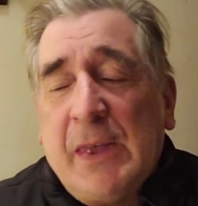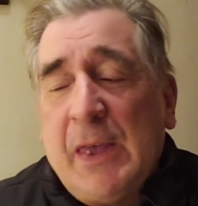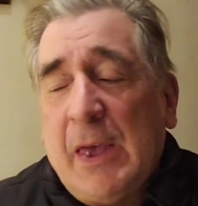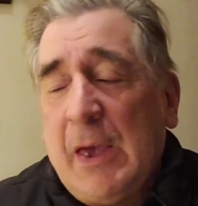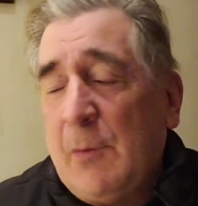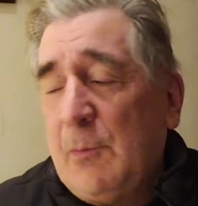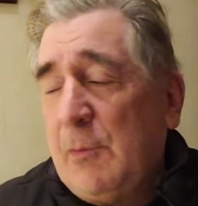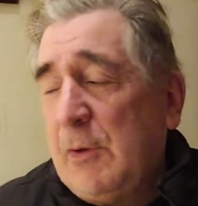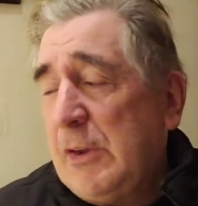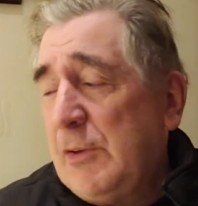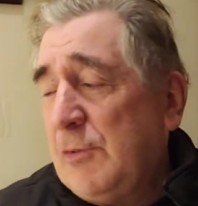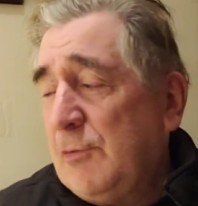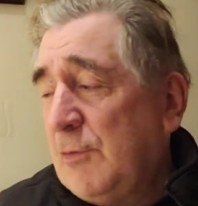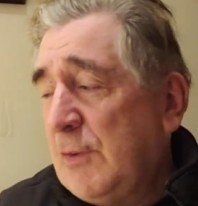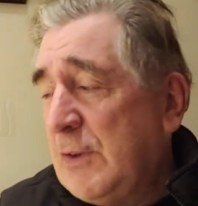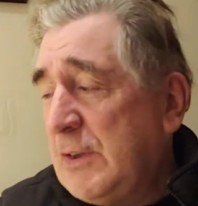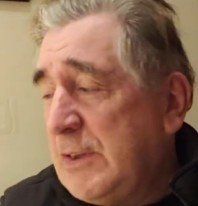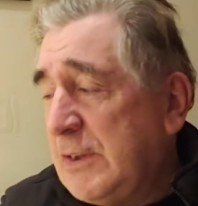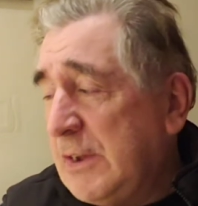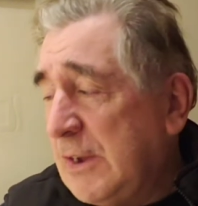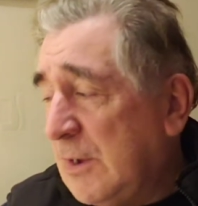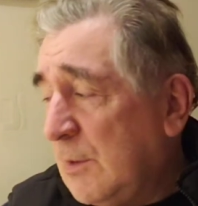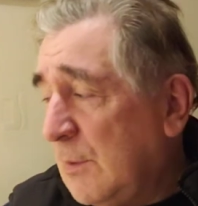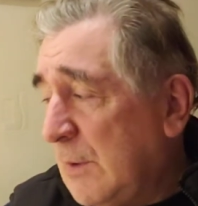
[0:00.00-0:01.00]
And we
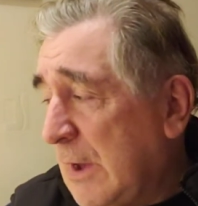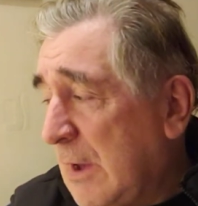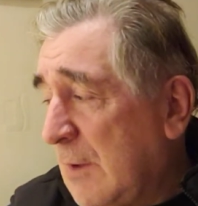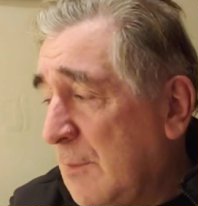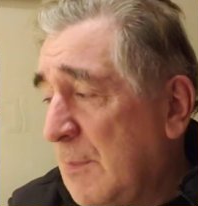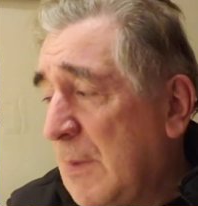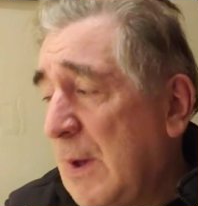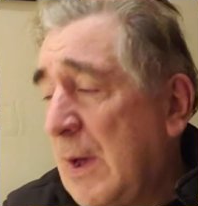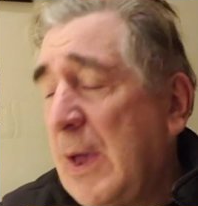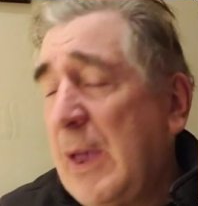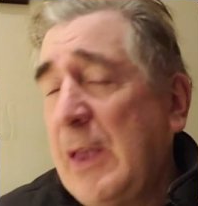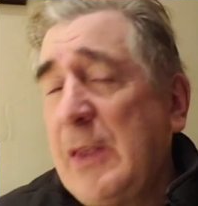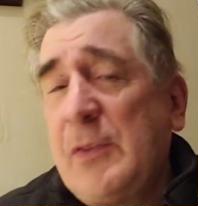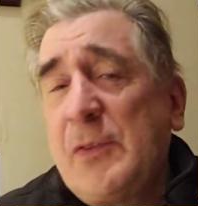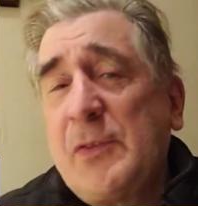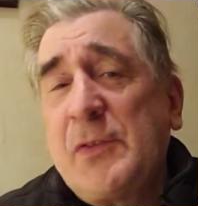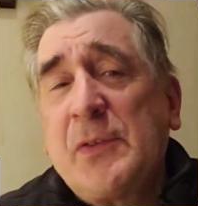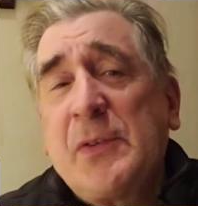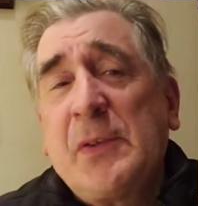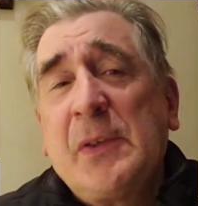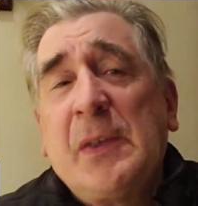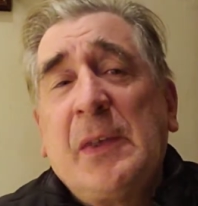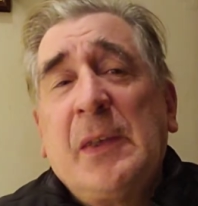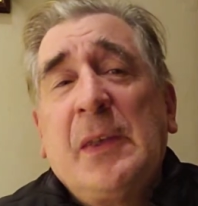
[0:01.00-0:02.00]
renew our
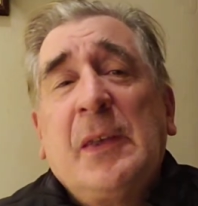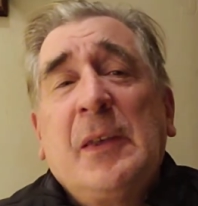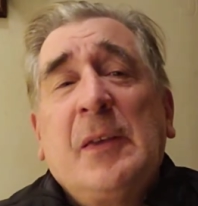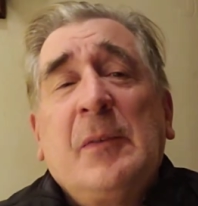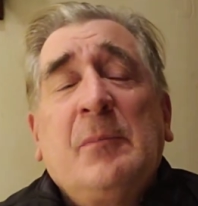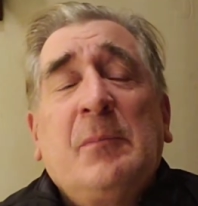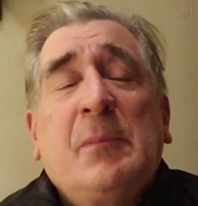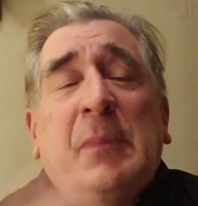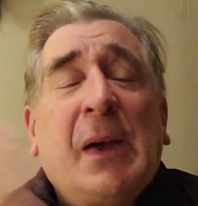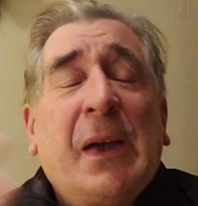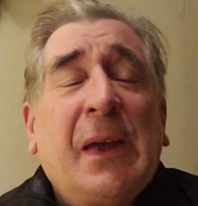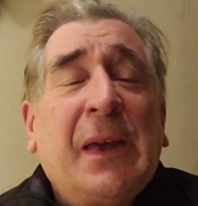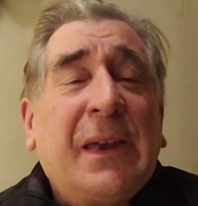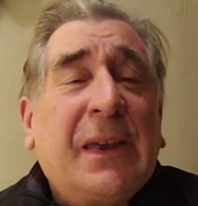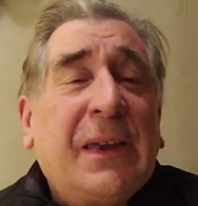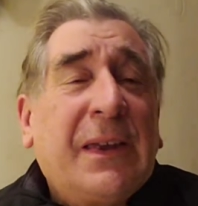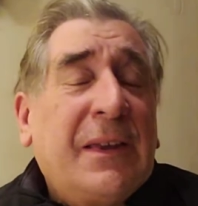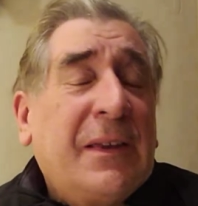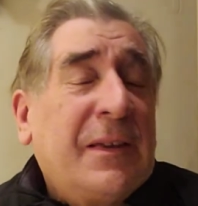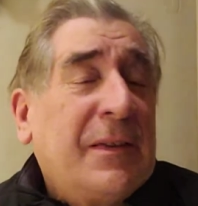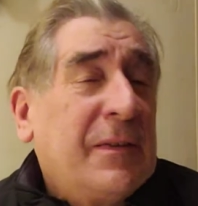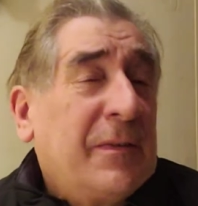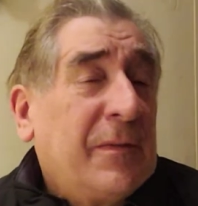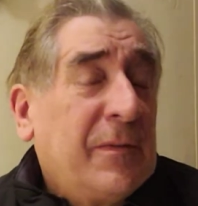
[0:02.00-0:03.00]
minds by
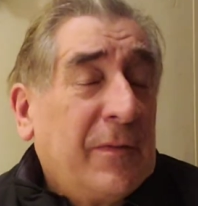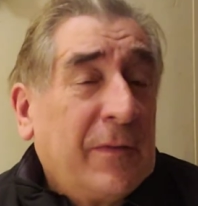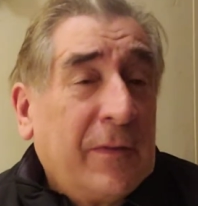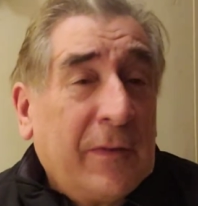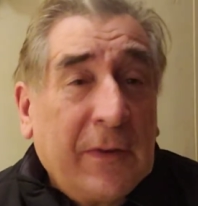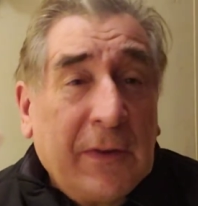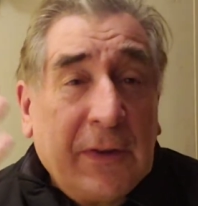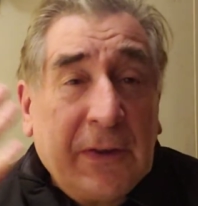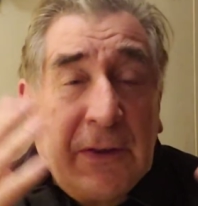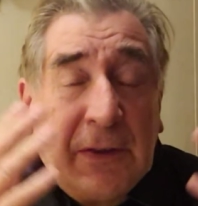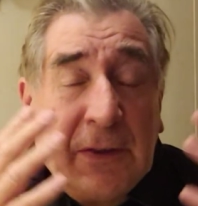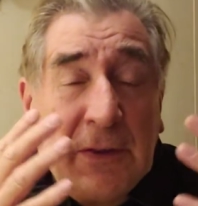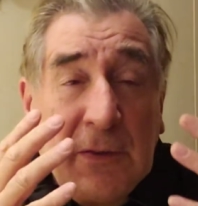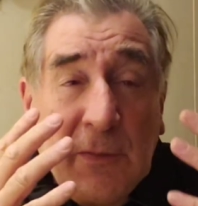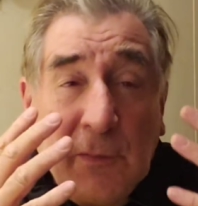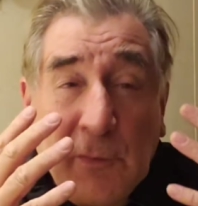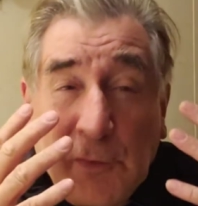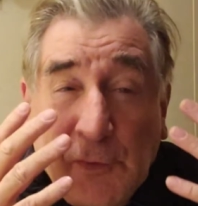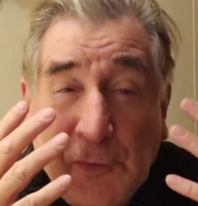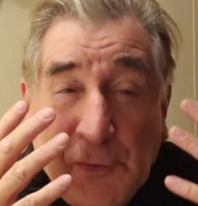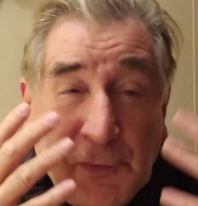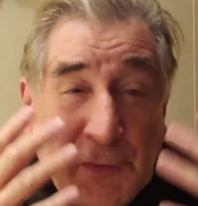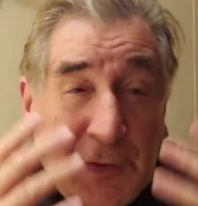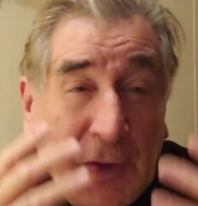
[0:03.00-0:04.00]

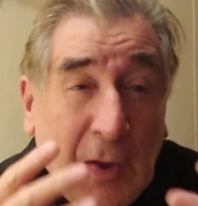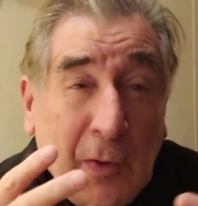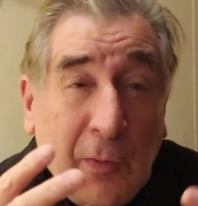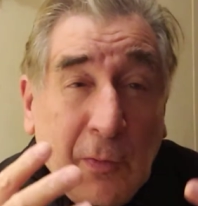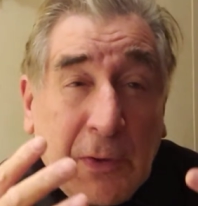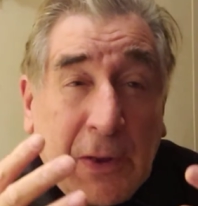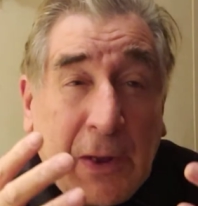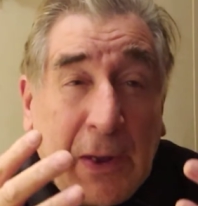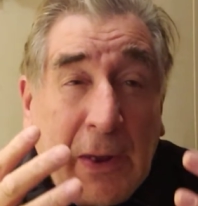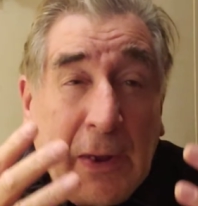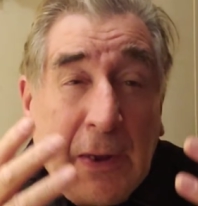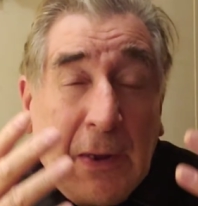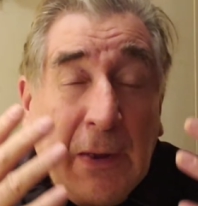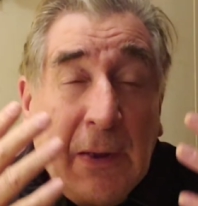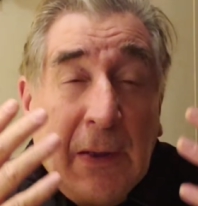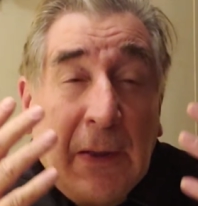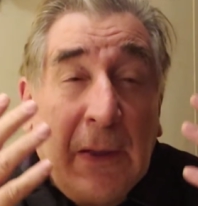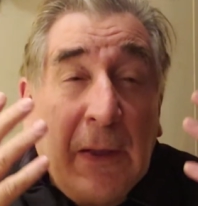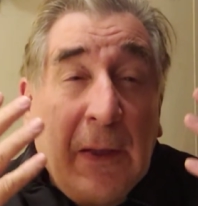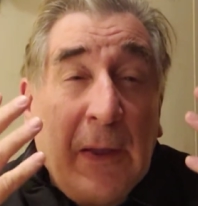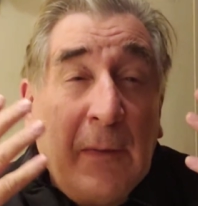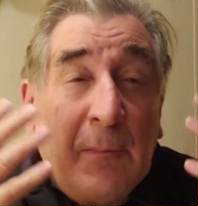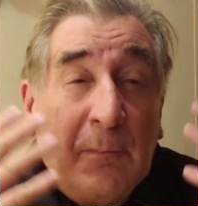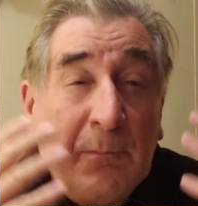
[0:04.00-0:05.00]
soaking,
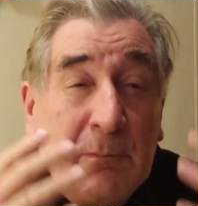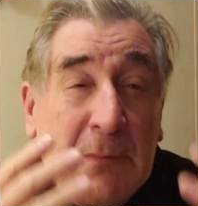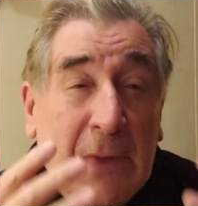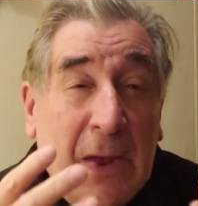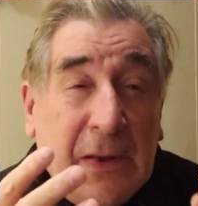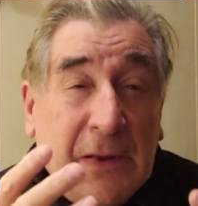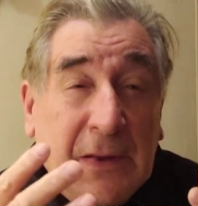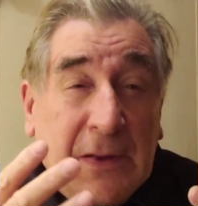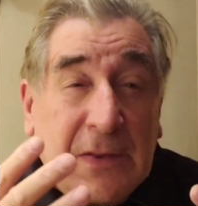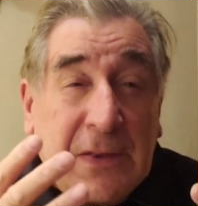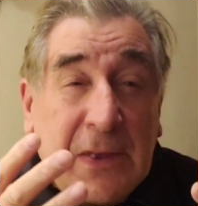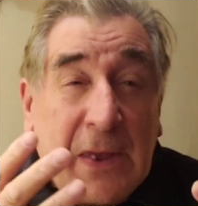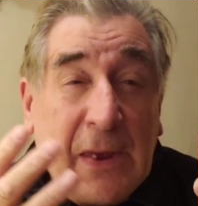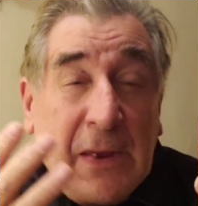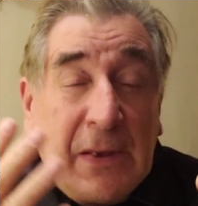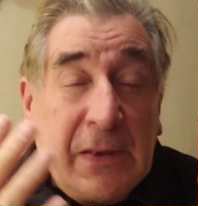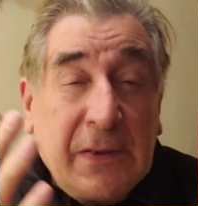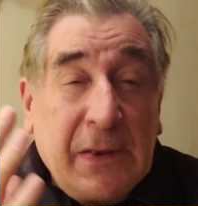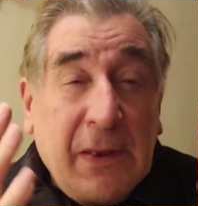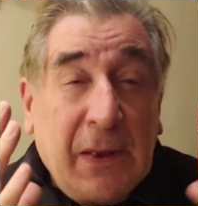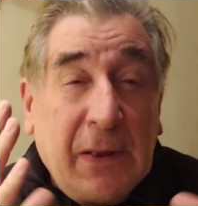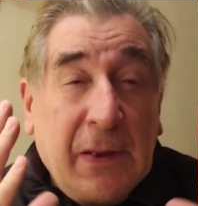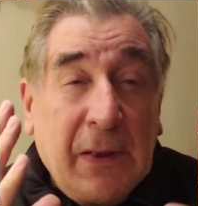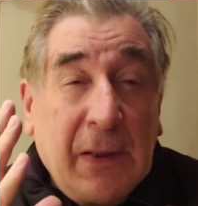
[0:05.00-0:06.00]

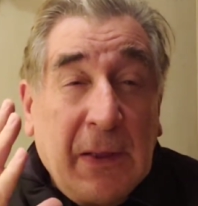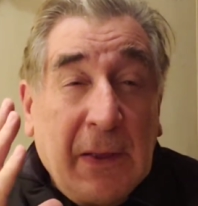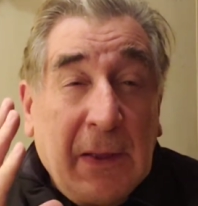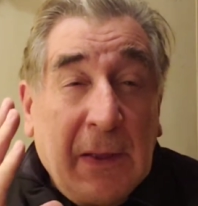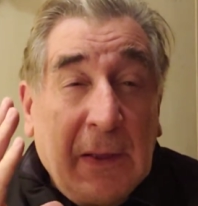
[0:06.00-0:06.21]
meditating,